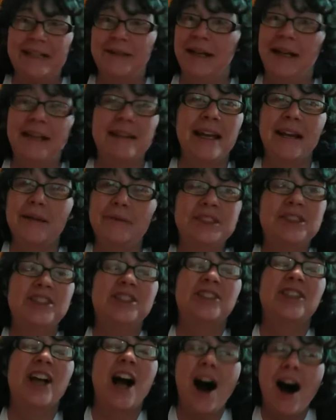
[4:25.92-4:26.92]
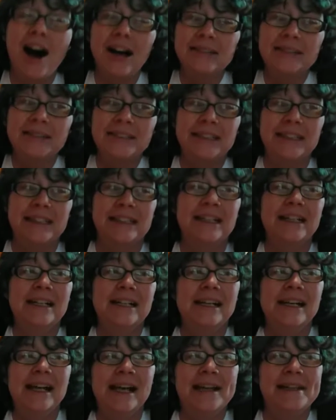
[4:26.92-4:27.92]
it was just constant.
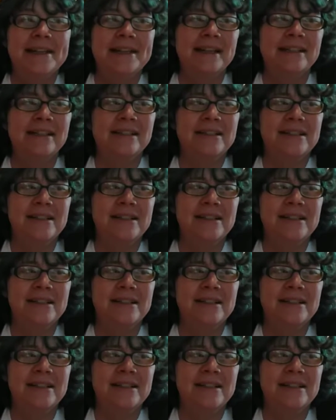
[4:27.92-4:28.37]
And